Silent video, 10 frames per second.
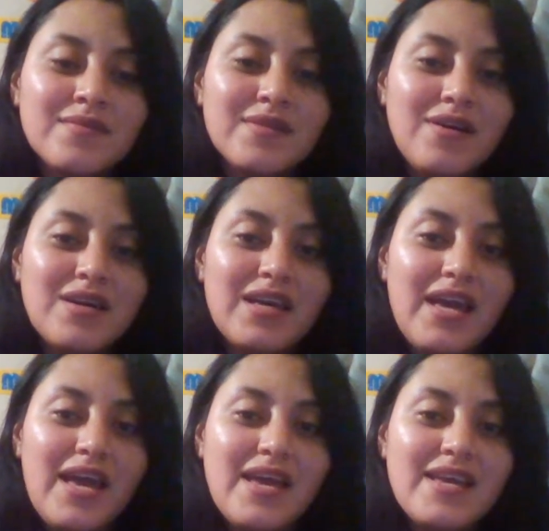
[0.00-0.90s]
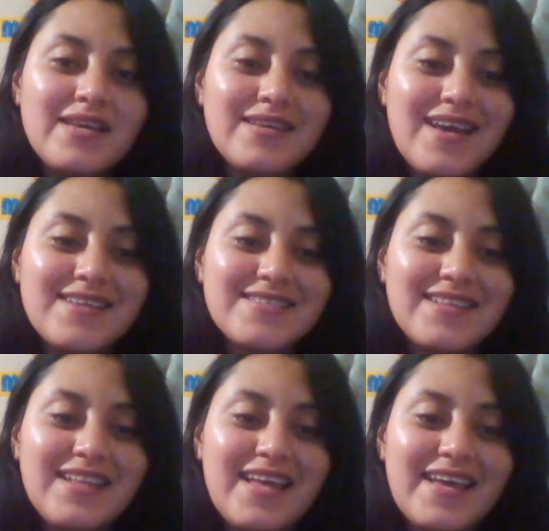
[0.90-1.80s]
Okay,
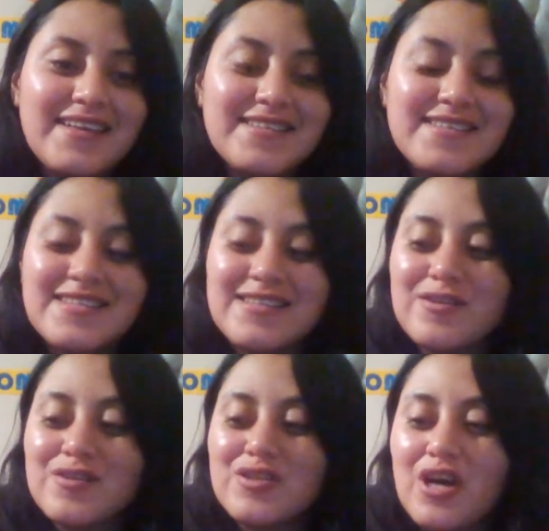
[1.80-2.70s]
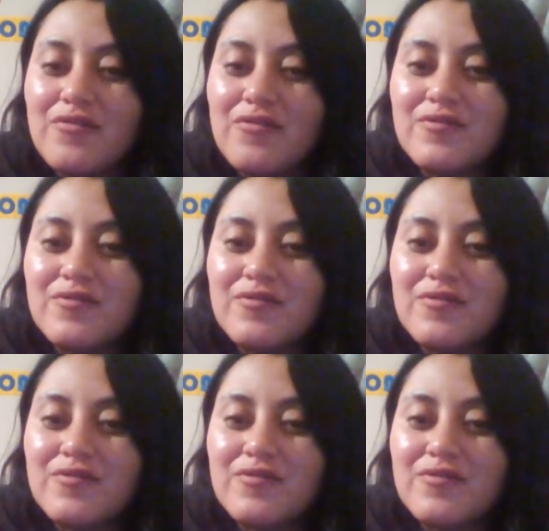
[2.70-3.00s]
excellent. Good job.